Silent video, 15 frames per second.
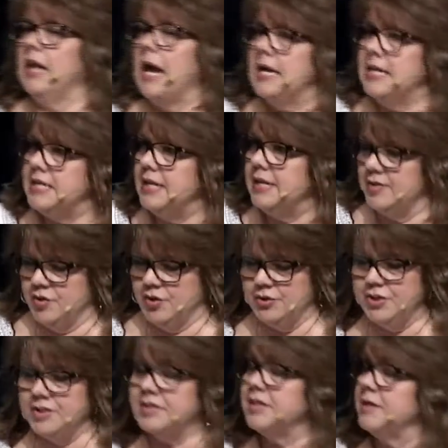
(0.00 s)
ideas. You
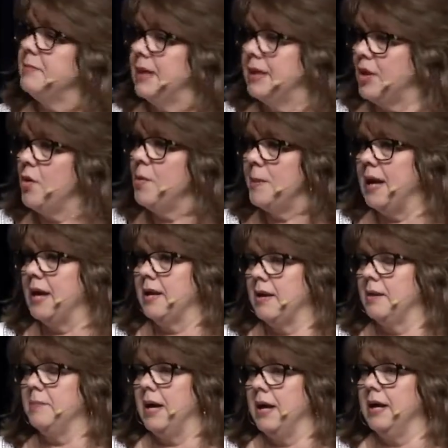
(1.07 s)
should see my notepad
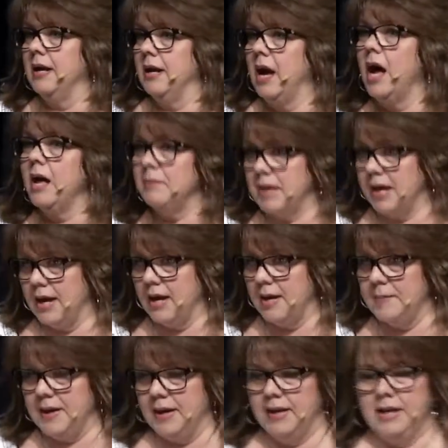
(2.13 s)
on my on my
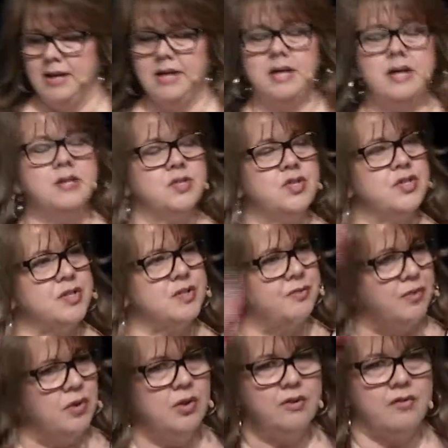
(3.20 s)
iPad. It is just
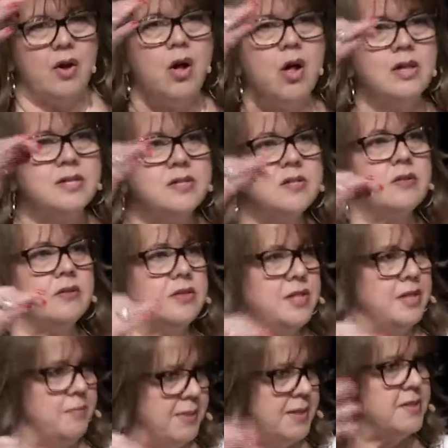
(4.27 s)
full of all these little
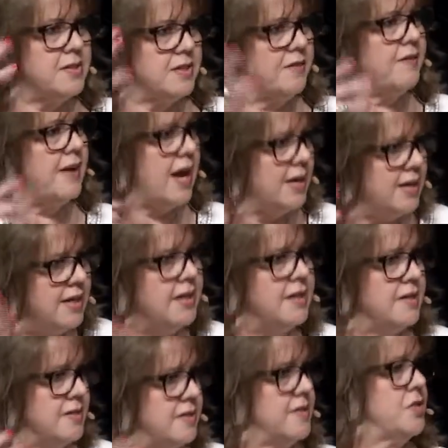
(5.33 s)
tidbits of
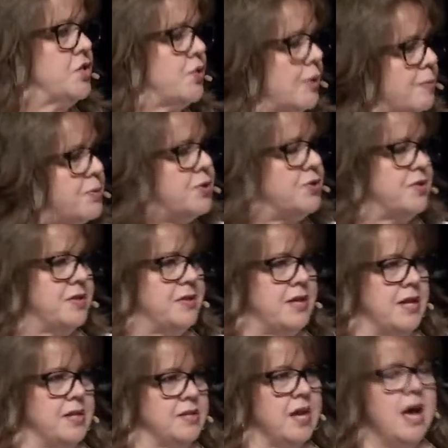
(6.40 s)
ideas and scriptures and
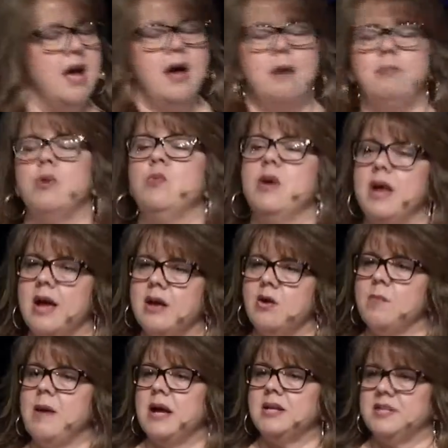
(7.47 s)
things. But when I go
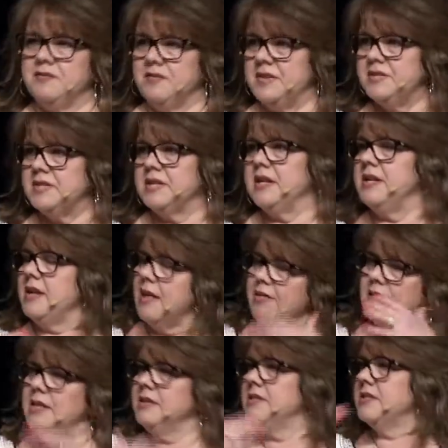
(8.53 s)
back to visit it,
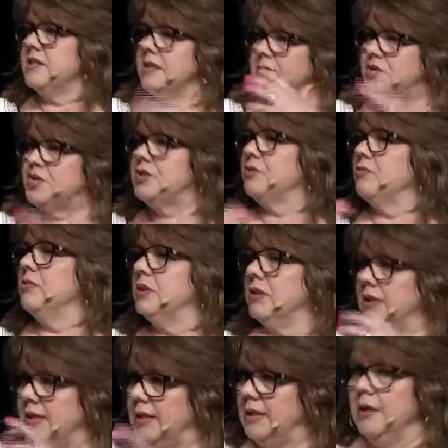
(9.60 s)
nothing seems to
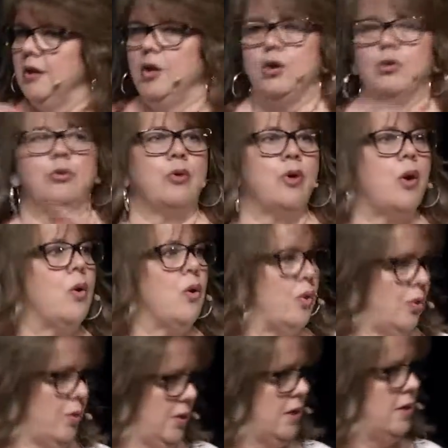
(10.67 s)
really
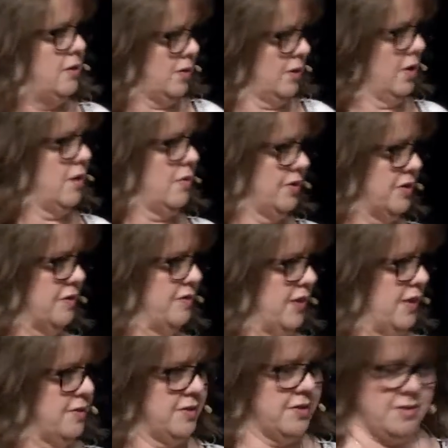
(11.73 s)
roll or go with the
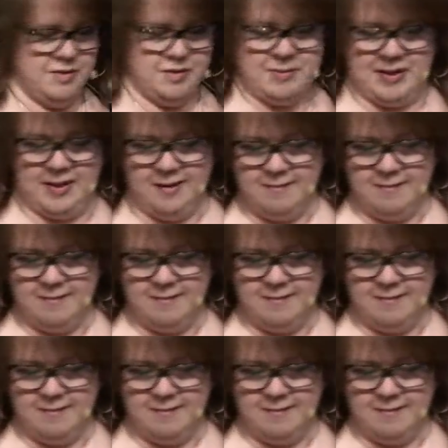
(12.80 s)
flow, so to speak.